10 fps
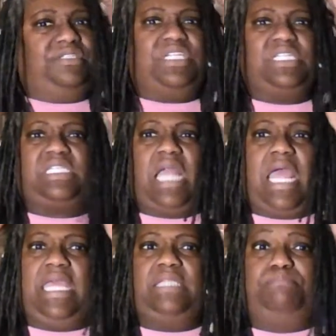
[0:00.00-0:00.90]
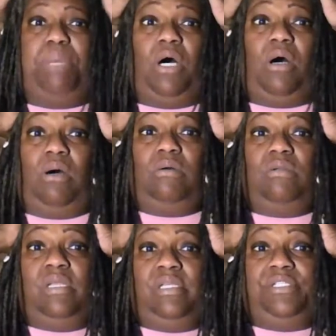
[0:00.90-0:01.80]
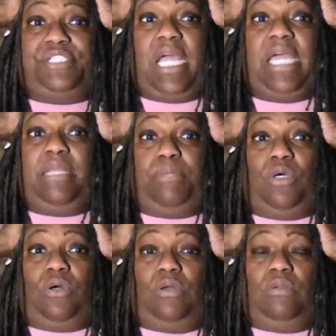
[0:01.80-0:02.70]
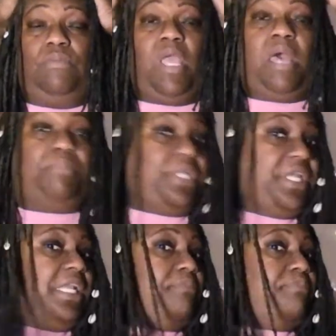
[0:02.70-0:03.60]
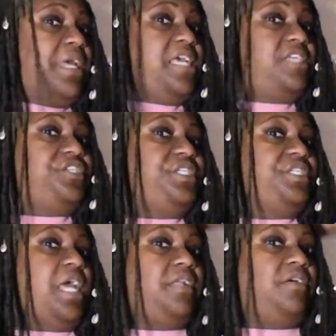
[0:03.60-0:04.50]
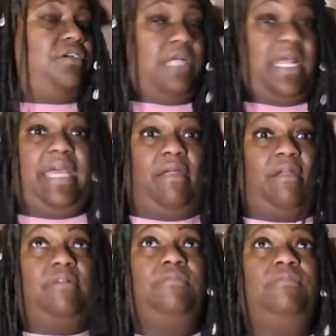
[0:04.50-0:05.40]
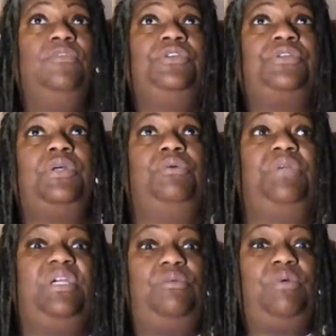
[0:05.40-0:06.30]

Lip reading: it's just like it's ball, shiny ball. But in the back, she got her hair. So